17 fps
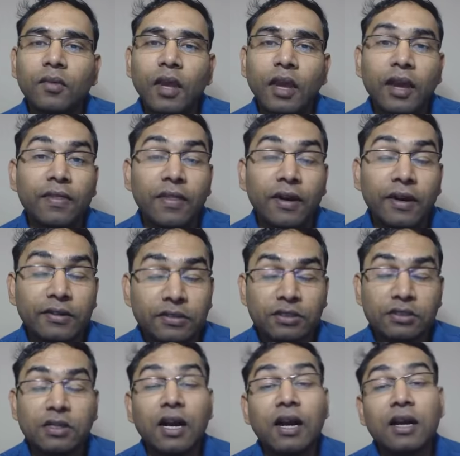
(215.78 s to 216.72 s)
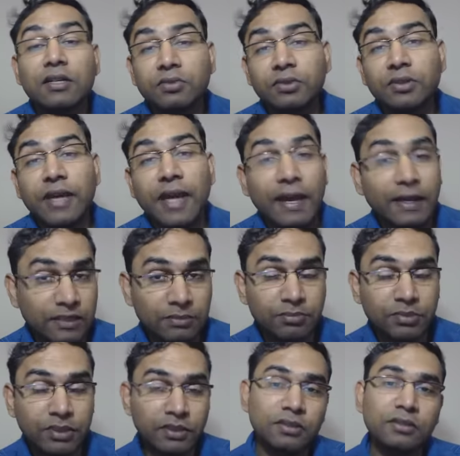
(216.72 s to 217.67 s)
And that starts with
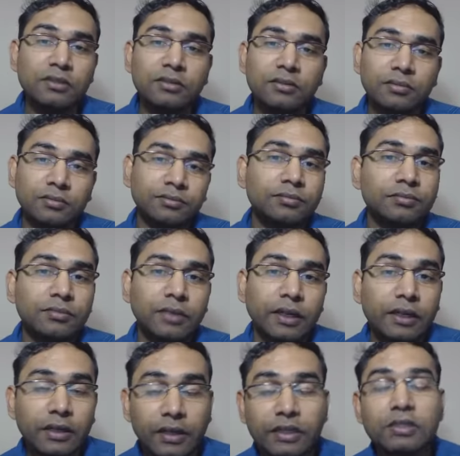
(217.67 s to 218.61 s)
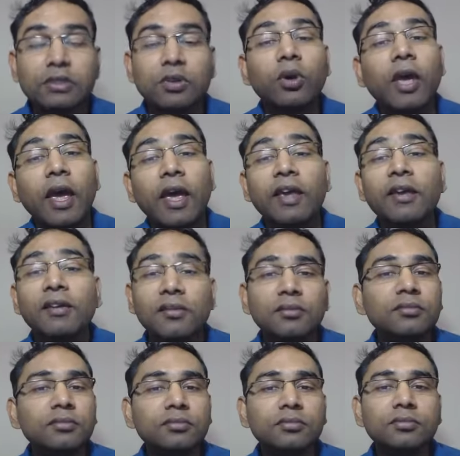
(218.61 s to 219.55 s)
acceptance, like it's okay,
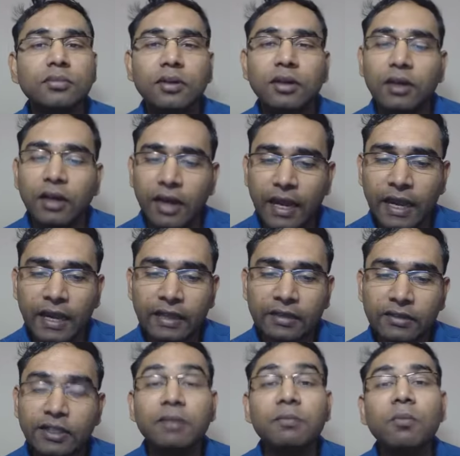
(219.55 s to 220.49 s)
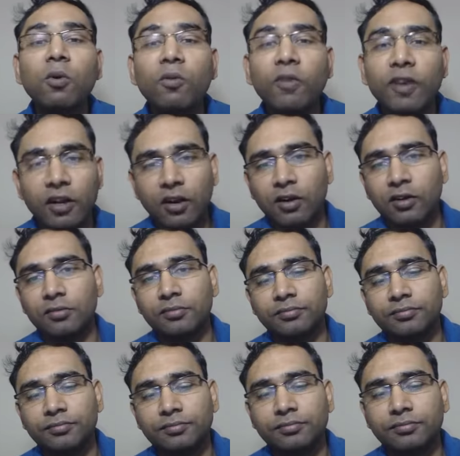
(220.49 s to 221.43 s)
and then moving on.
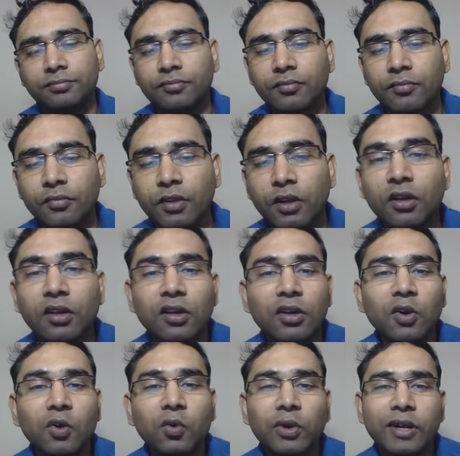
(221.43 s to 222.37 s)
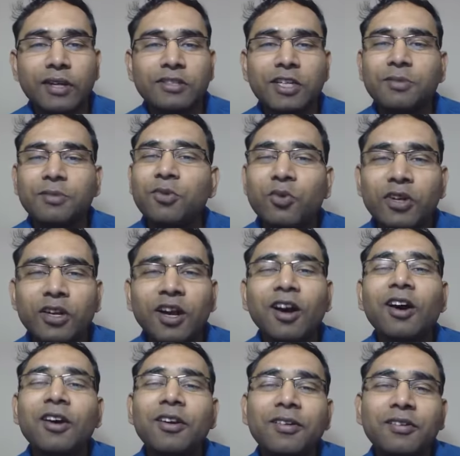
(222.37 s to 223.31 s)
When I say moving
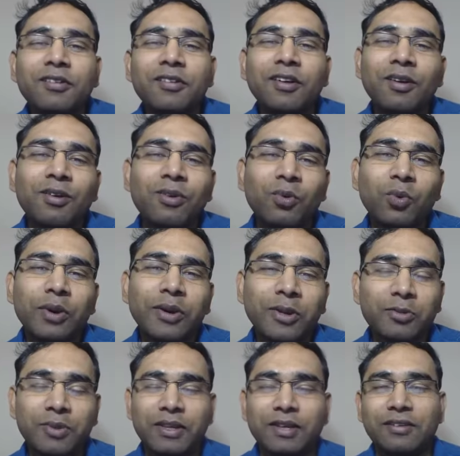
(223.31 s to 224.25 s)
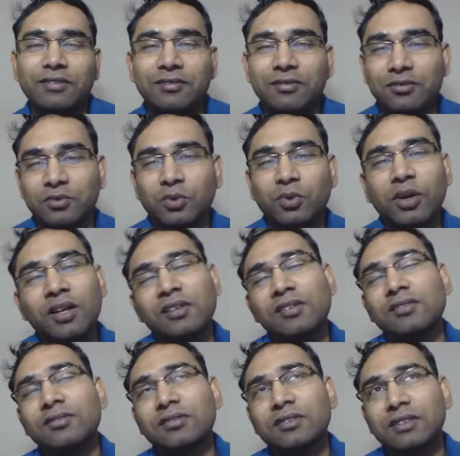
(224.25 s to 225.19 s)
on, what do you mean?
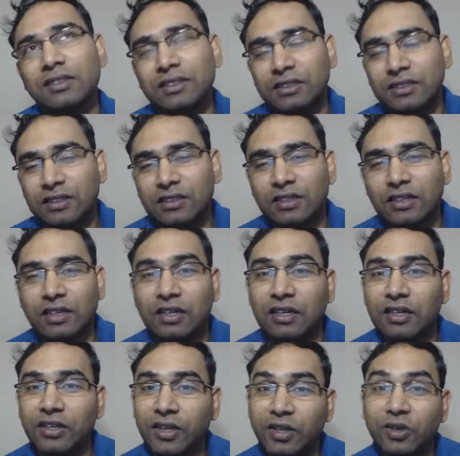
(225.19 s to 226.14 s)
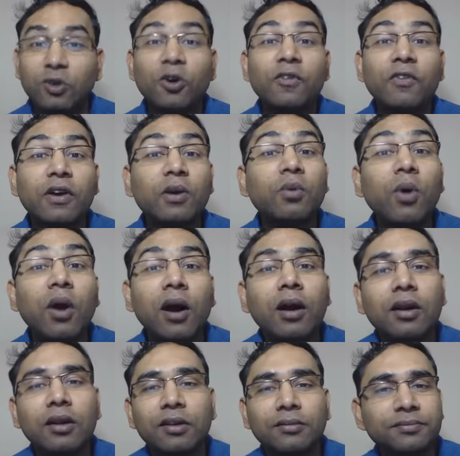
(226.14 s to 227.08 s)
Well, you can go for a
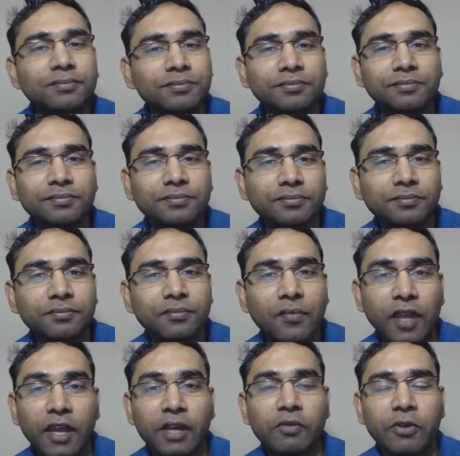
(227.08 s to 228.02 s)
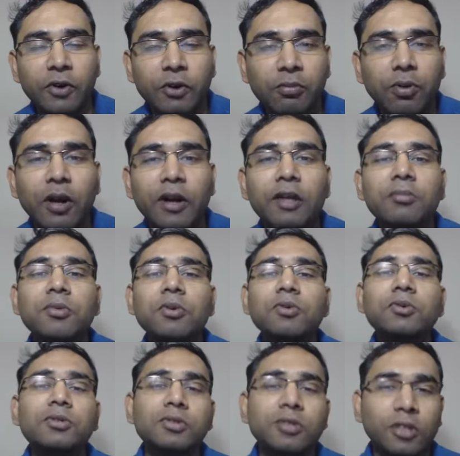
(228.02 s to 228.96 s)
walk, and when your body
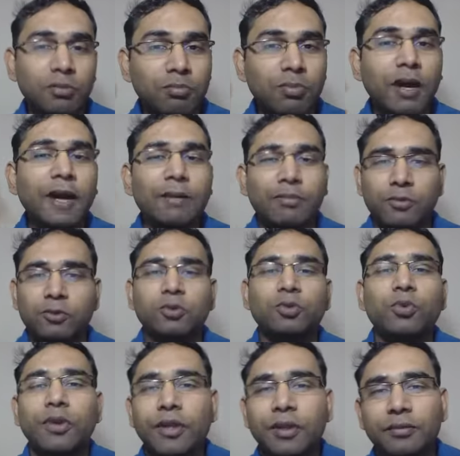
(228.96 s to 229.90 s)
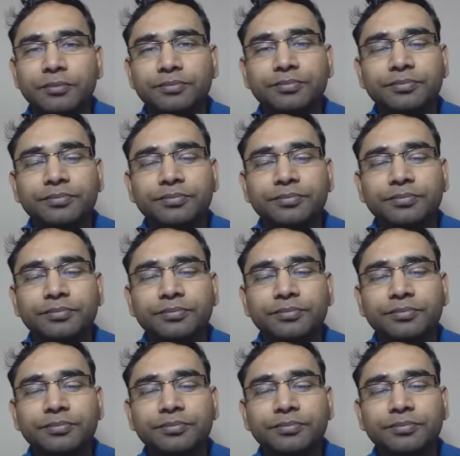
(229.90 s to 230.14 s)
moves, your mind moves with it.